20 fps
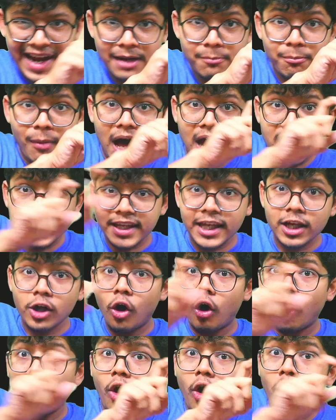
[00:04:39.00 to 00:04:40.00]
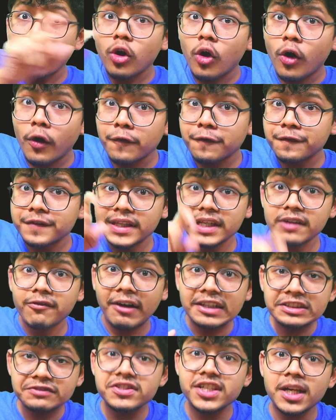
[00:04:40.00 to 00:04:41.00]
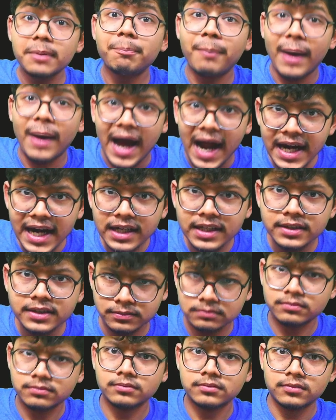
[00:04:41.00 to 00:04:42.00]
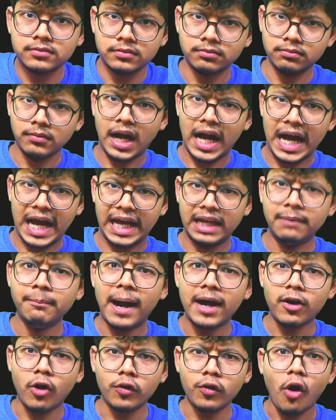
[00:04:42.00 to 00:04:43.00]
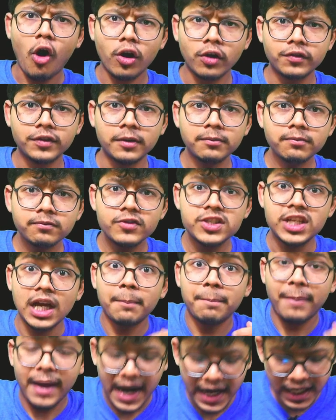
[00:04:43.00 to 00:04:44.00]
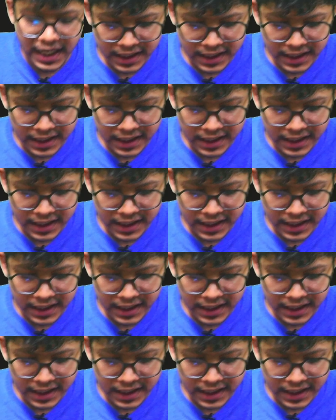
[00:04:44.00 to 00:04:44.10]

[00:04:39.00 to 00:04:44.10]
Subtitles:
marking all of the ones which are bad. I'll mark all of them which are bad.